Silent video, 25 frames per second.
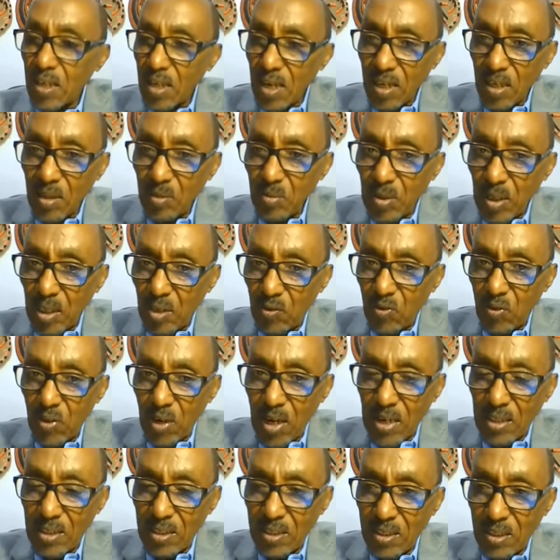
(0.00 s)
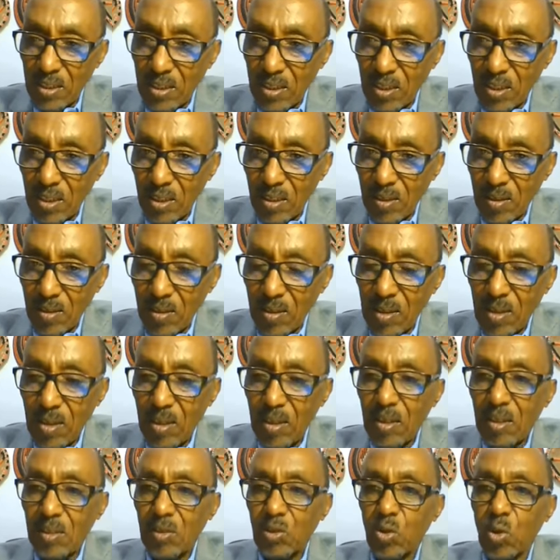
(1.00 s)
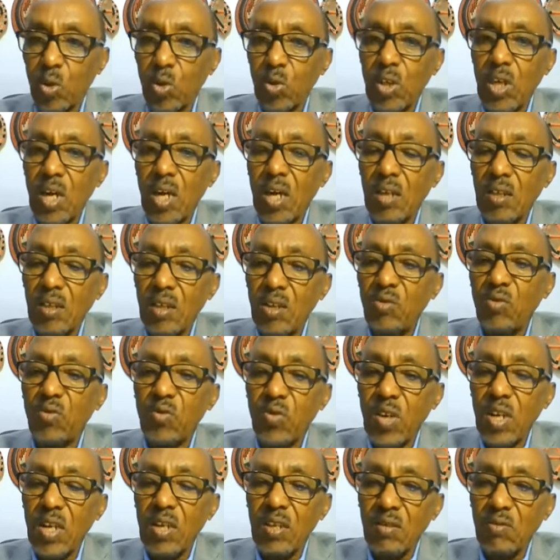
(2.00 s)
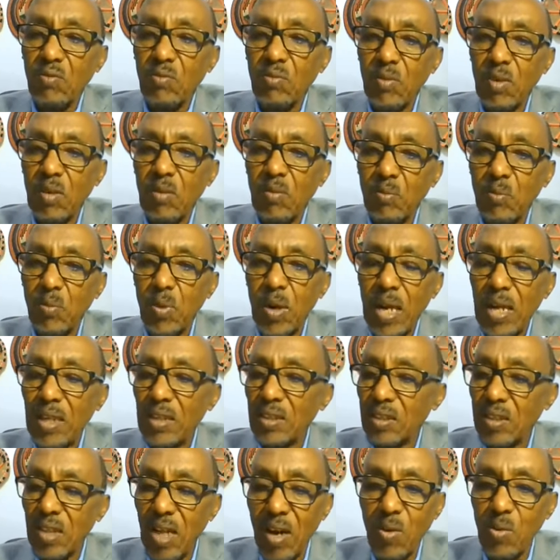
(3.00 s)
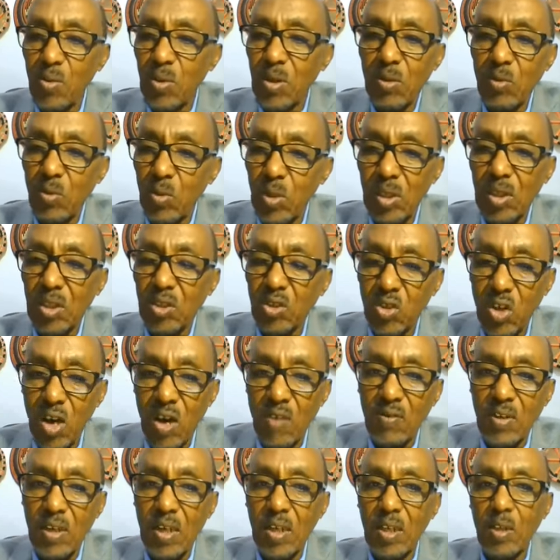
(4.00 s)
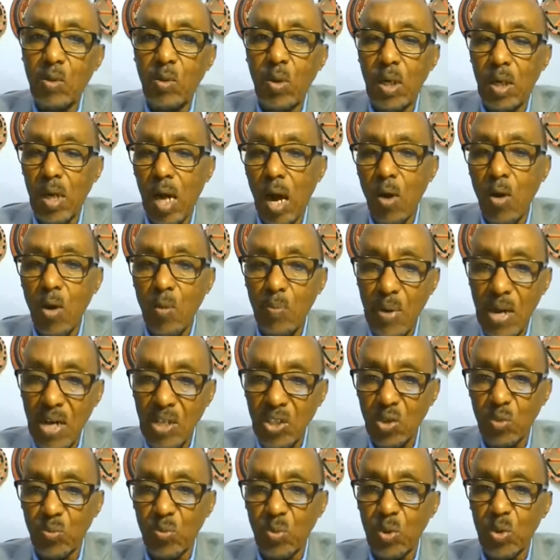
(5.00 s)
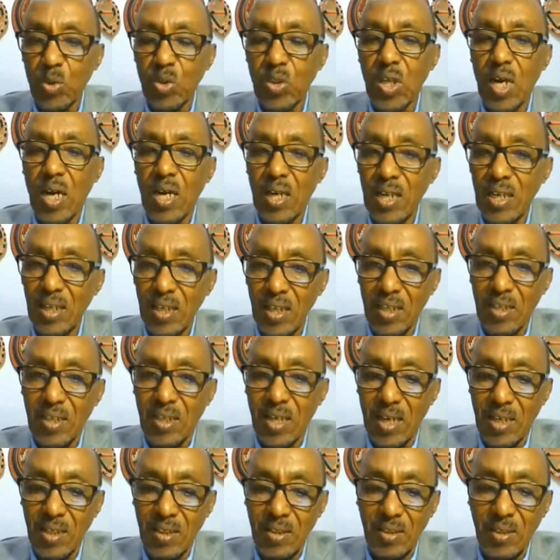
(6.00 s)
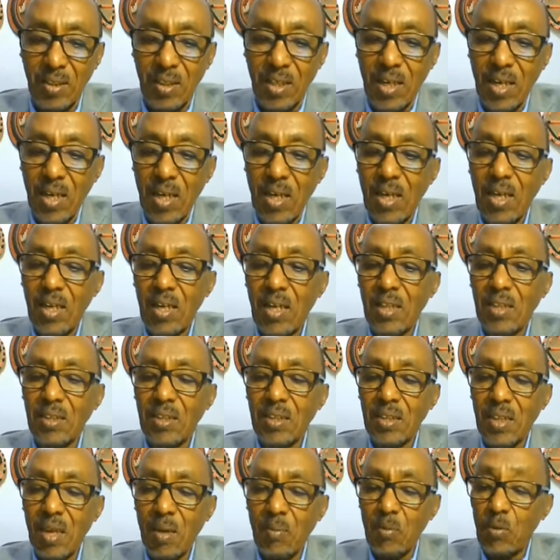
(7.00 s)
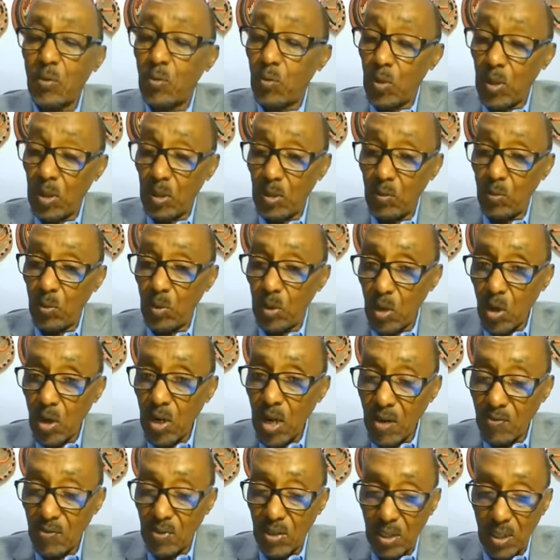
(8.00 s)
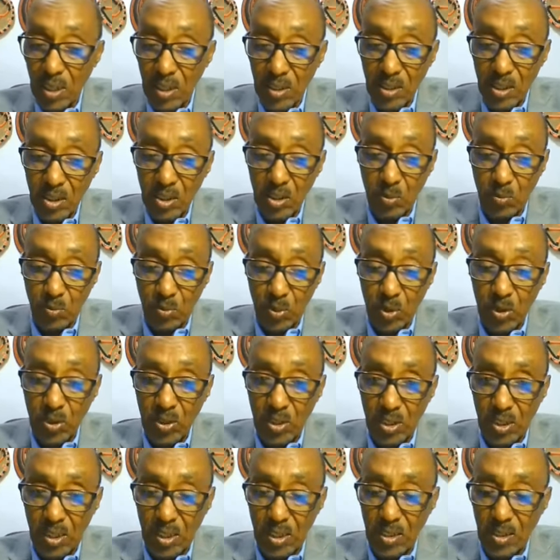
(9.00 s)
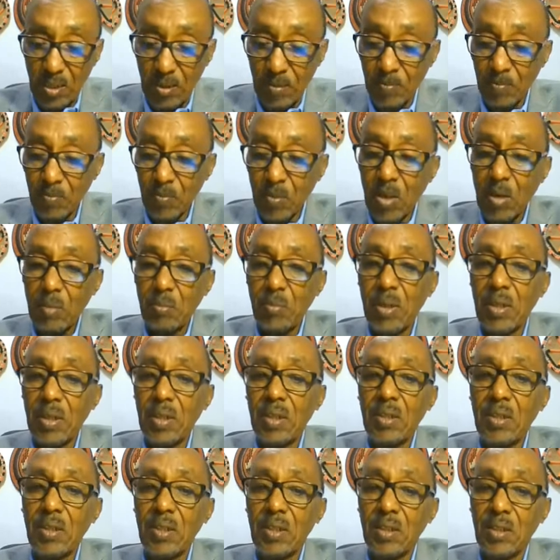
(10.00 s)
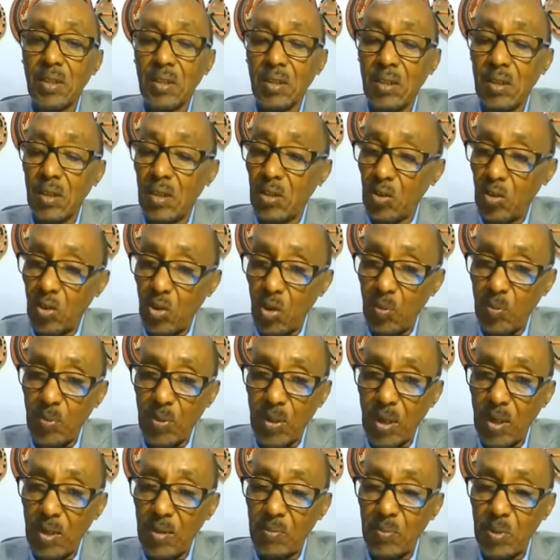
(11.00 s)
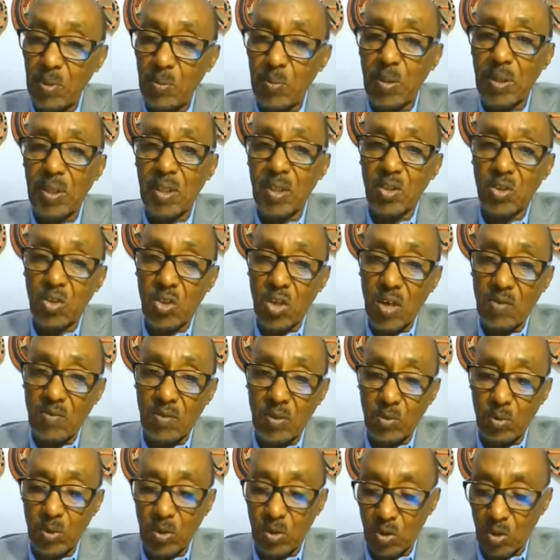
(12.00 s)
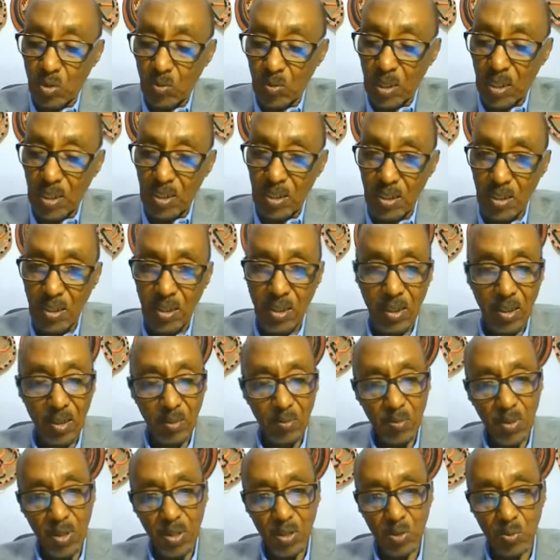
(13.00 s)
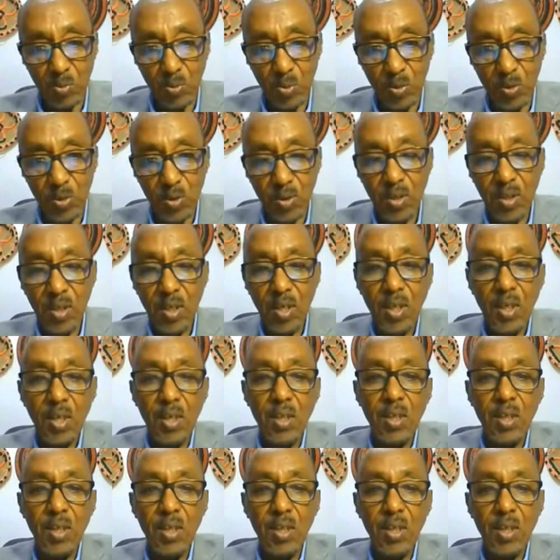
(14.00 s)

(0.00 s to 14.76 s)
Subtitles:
Air Arabia flies in here. So there are different planes. Now we can travel anywhere. Our passports are recognized in some, when we don't have recognition politically, but it is in Ethiopia, people can travel with Somali passport.